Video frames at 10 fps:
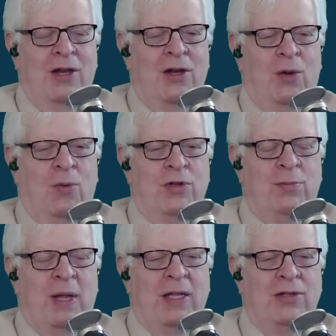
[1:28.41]
No
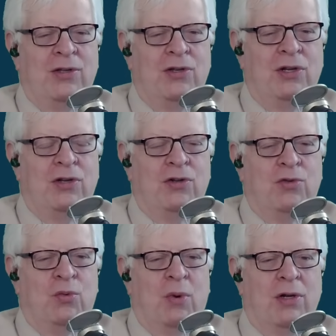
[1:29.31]
response. She just
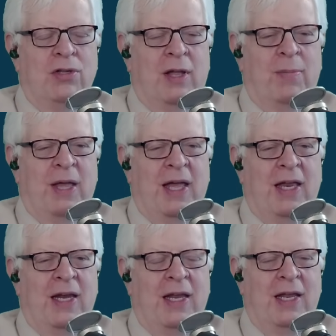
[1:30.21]
rushed up ahead.